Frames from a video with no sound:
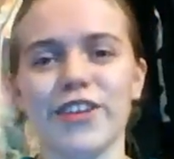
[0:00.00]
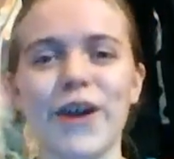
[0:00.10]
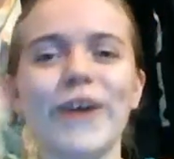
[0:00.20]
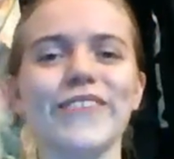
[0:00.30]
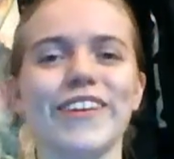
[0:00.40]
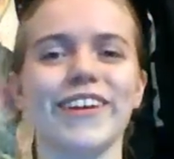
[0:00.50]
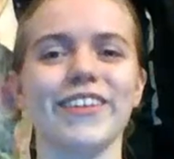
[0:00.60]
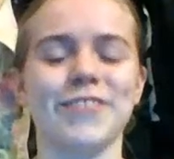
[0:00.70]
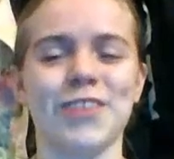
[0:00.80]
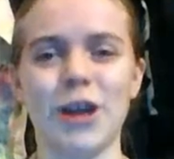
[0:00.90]
the world
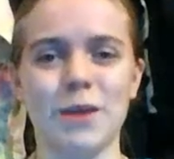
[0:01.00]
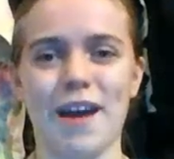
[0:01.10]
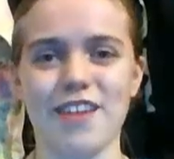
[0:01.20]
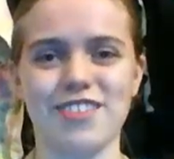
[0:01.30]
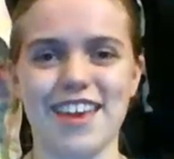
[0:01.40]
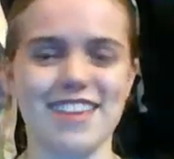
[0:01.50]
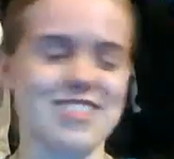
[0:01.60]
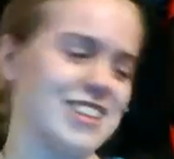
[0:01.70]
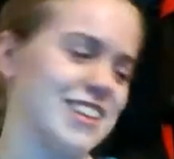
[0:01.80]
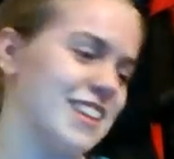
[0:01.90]
with her imagination.